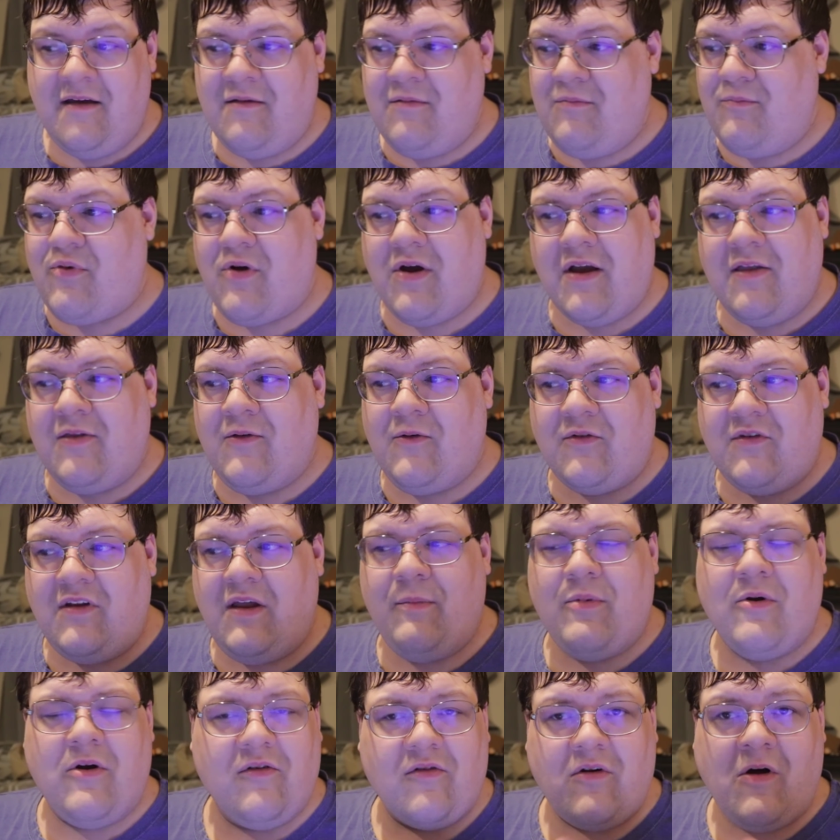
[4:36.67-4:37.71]
bring in those D
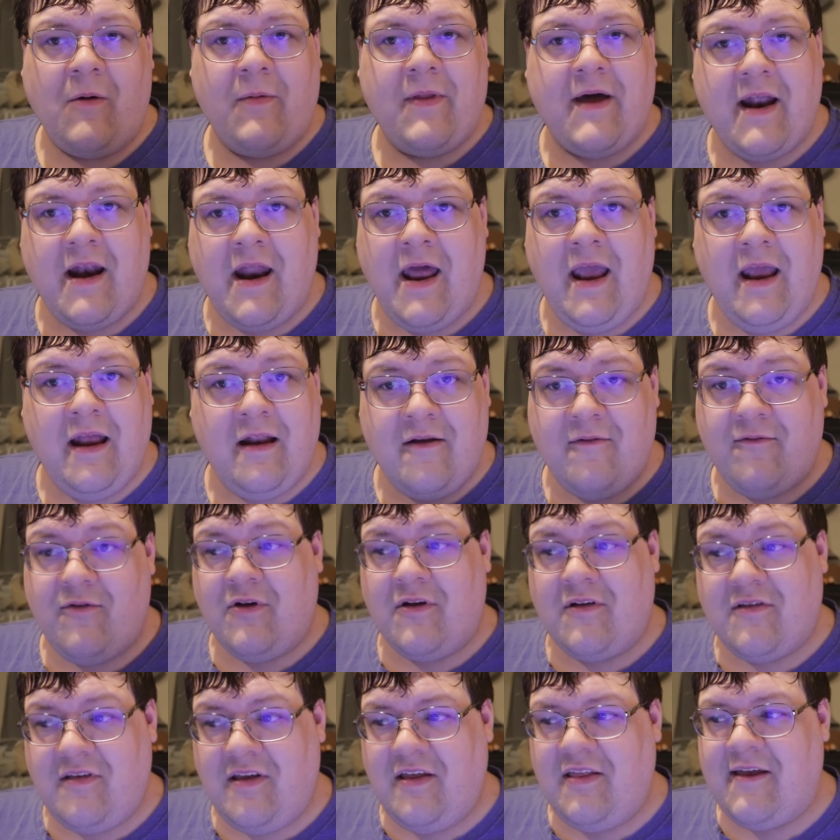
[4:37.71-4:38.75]
areas, all that hate, and if you're
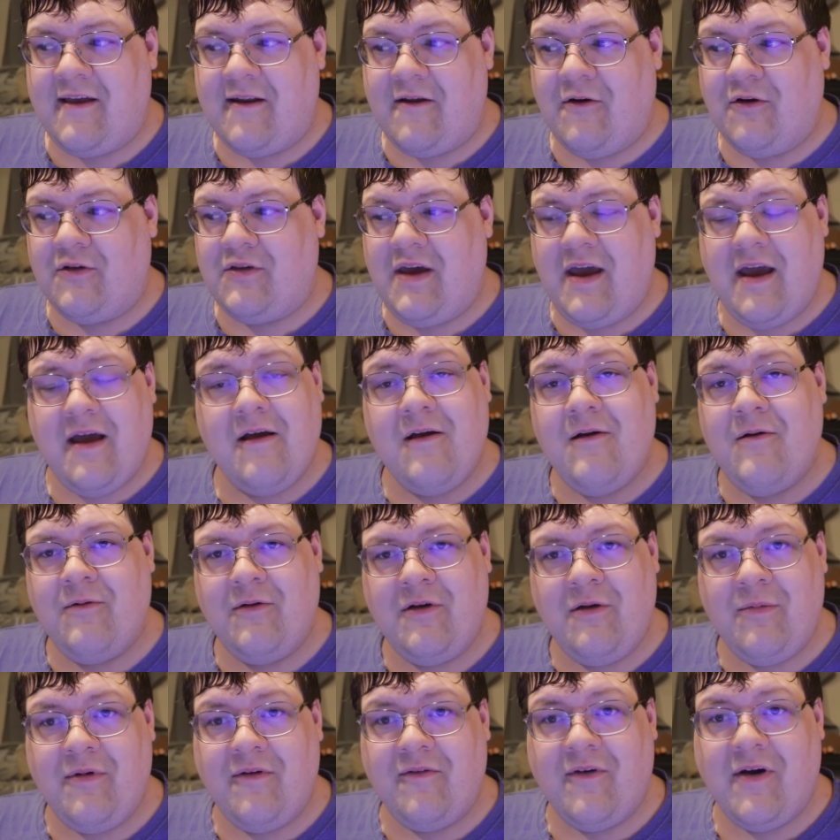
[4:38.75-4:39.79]
going to see that all day,
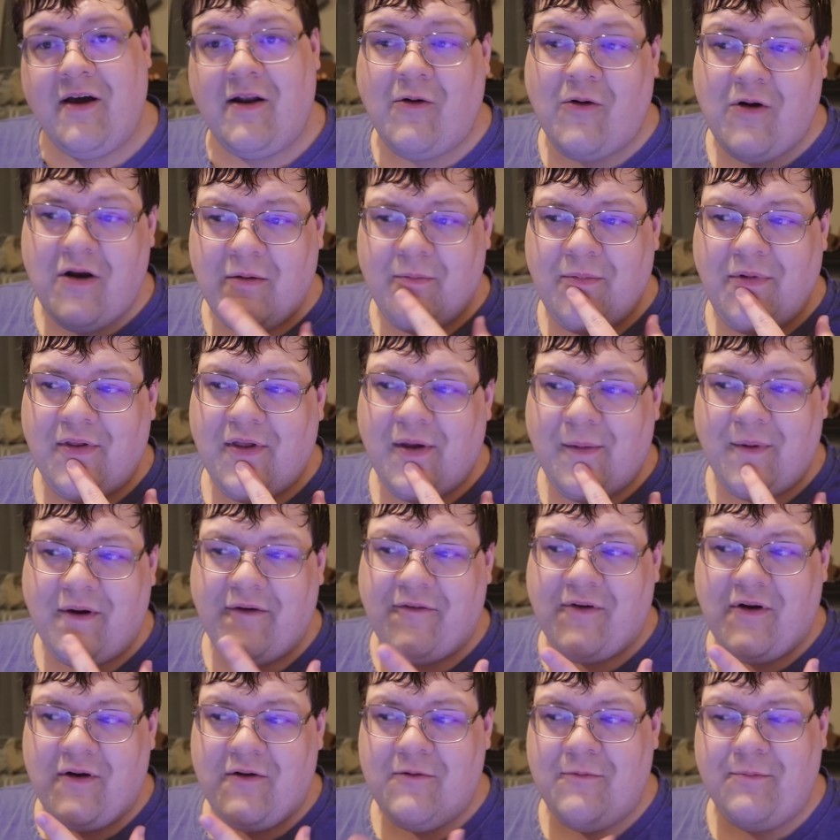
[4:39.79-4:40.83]
well, you would be fine. Or you can be like my
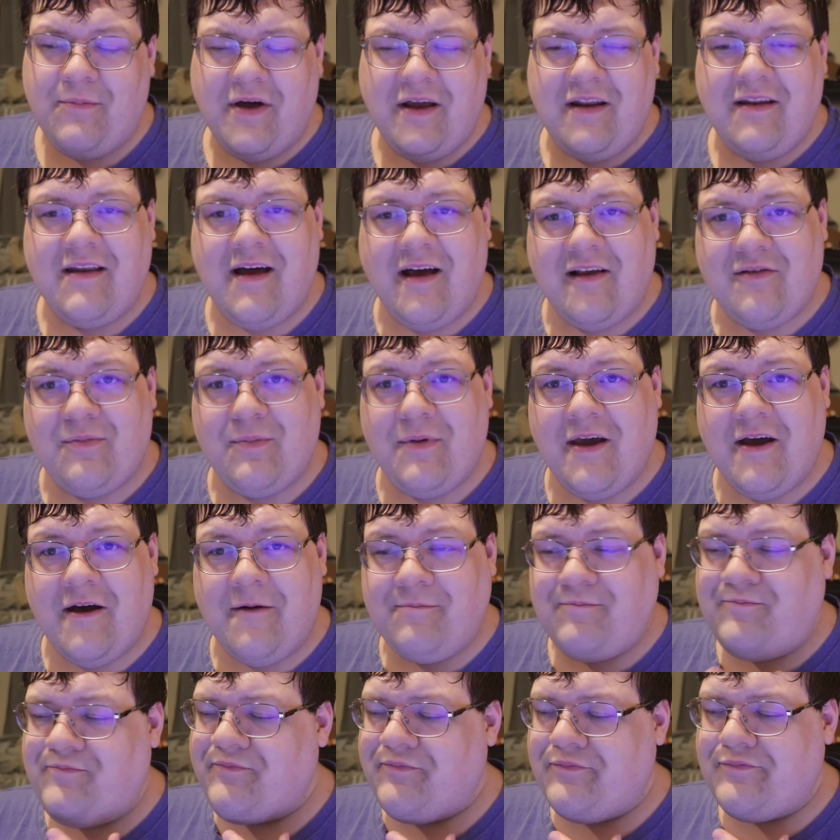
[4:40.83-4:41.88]
friend who played
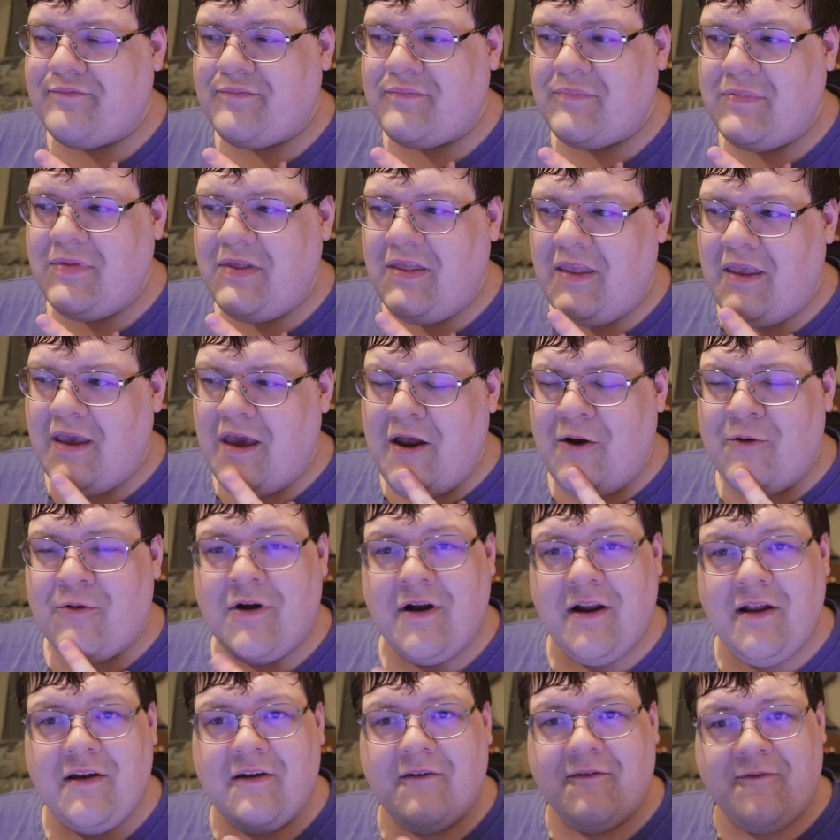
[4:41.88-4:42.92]
Despia and
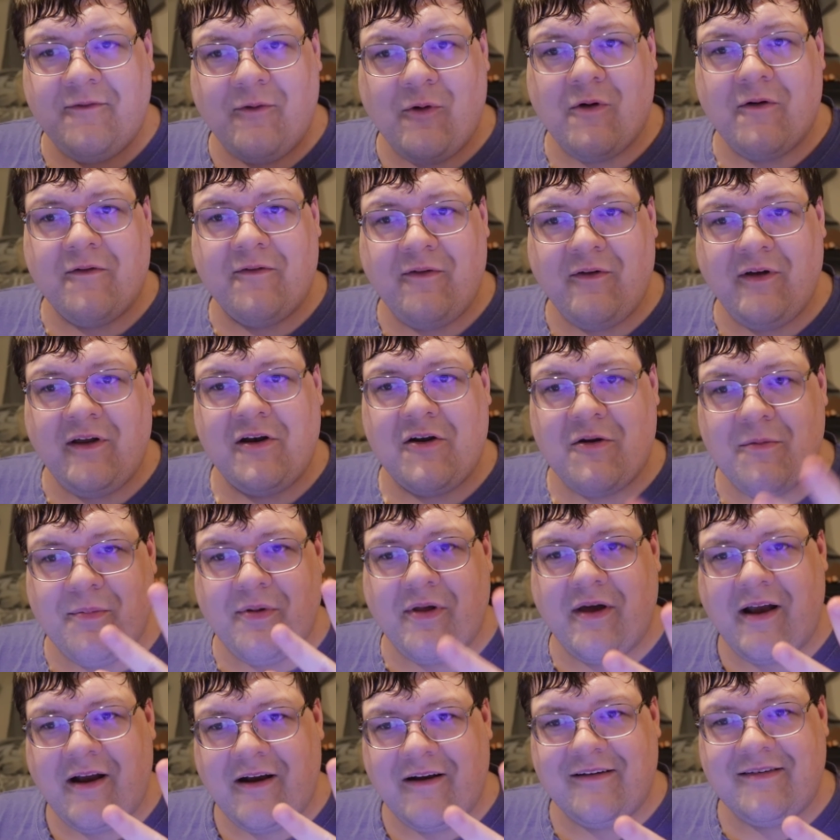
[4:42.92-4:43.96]
run into four Flunder
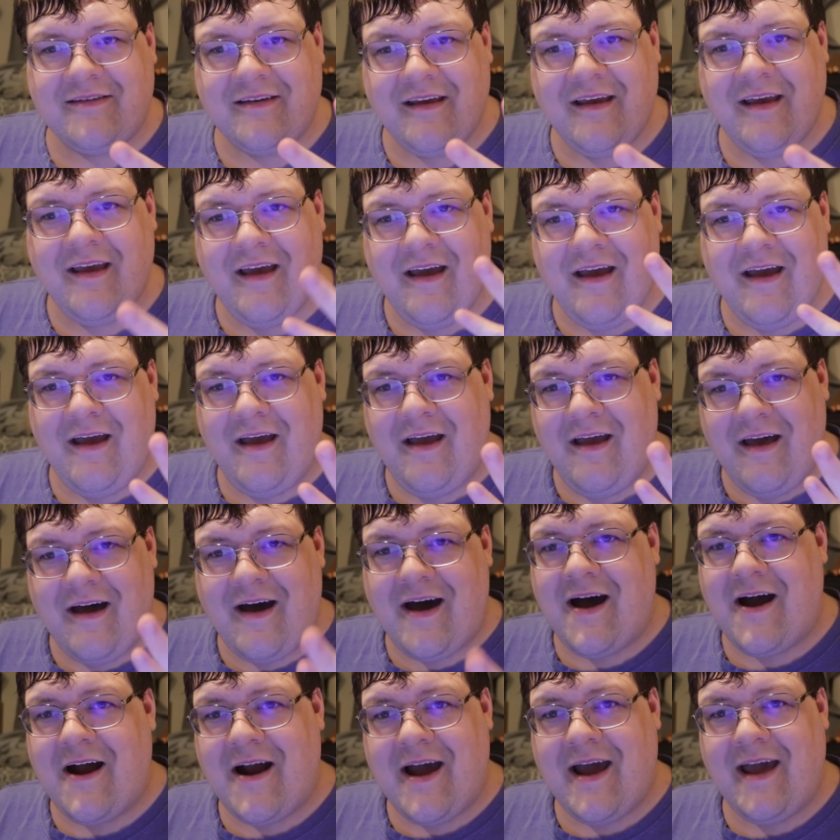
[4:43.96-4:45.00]
players.
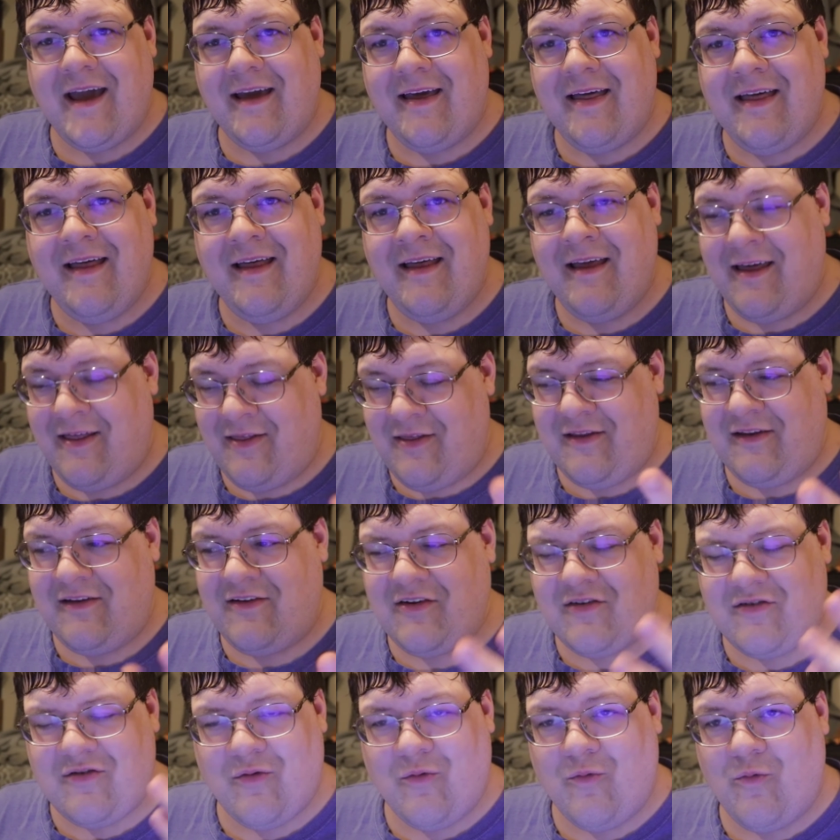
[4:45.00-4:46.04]
All right, and then
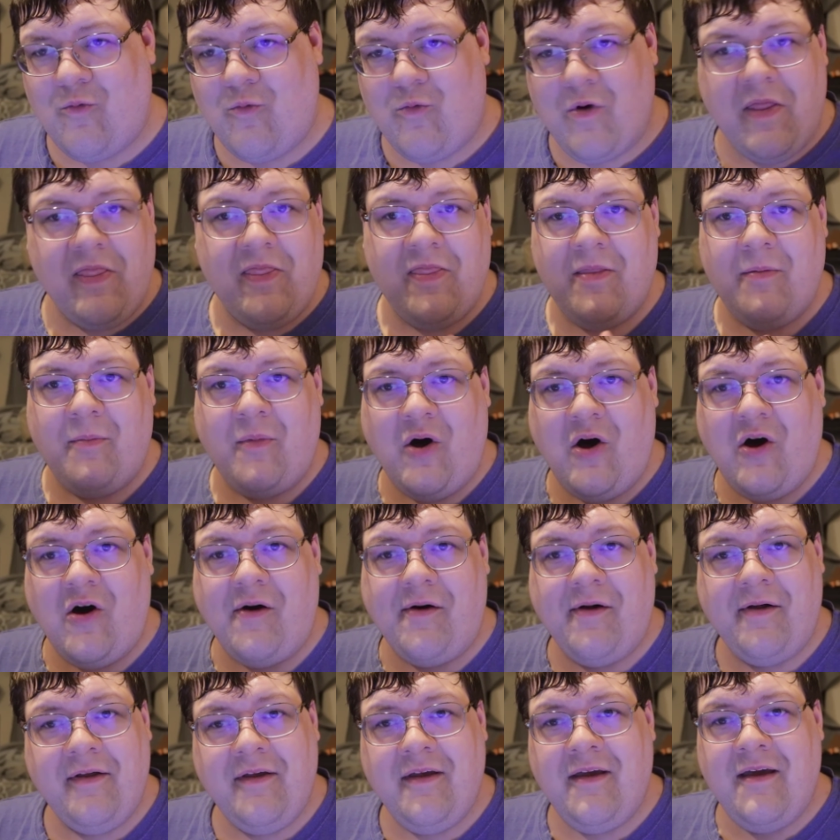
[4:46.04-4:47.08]
just win them
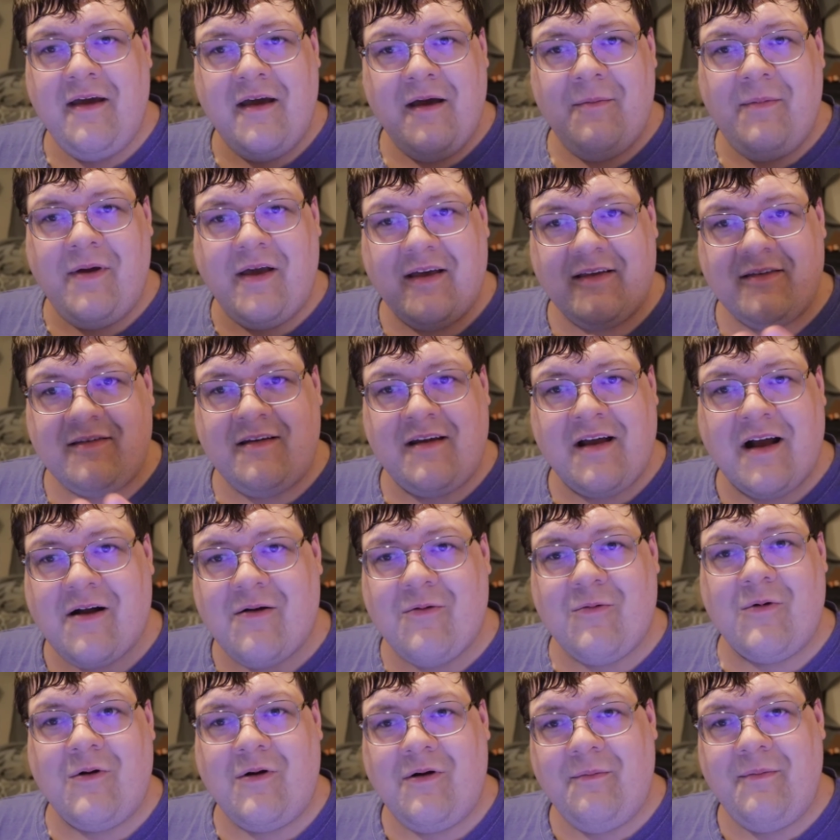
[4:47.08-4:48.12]
all because
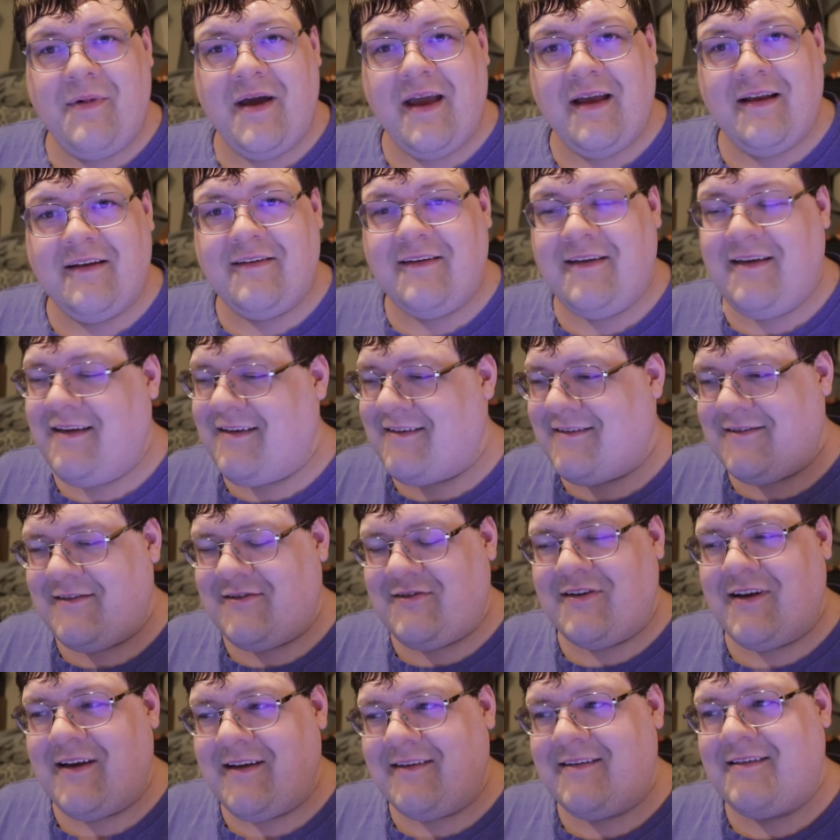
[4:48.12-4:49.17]
Necroworld Banshee is
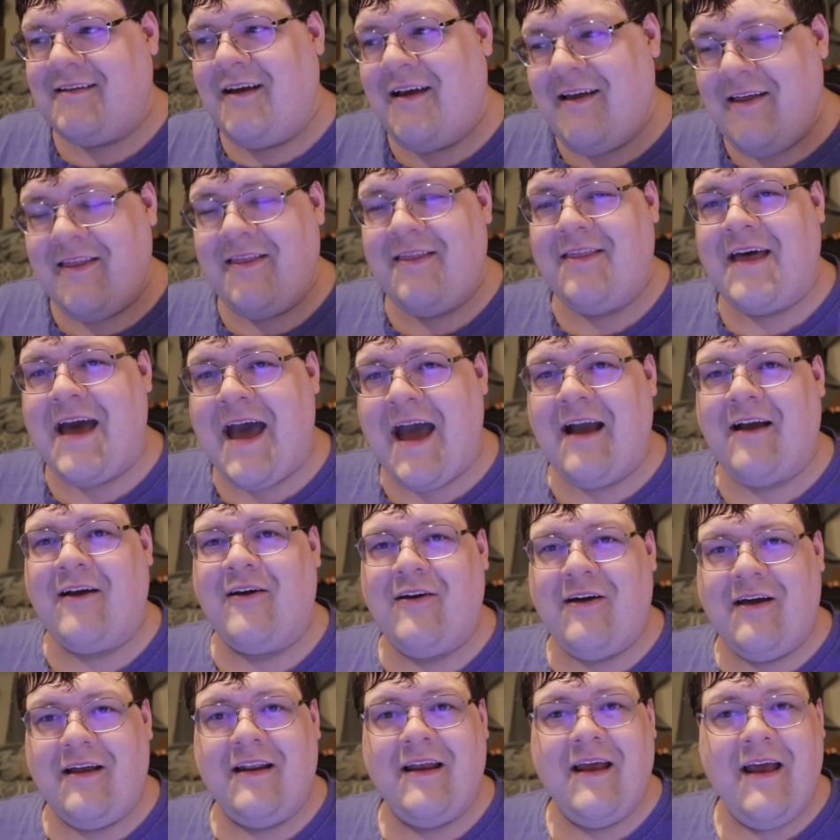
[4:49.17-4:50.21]
just that
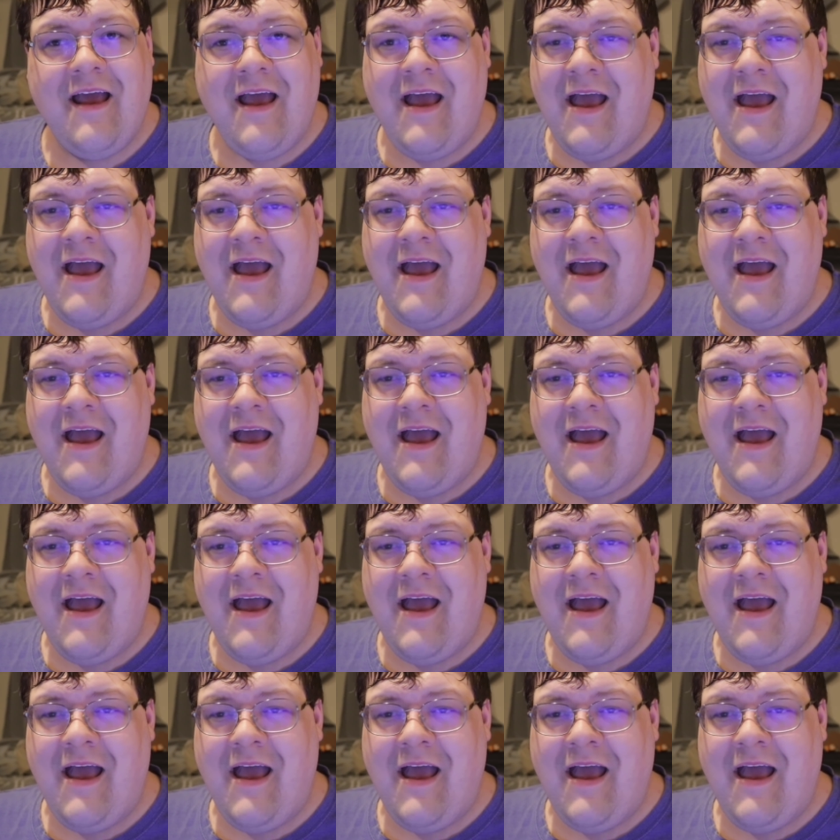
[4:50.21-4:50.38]
good.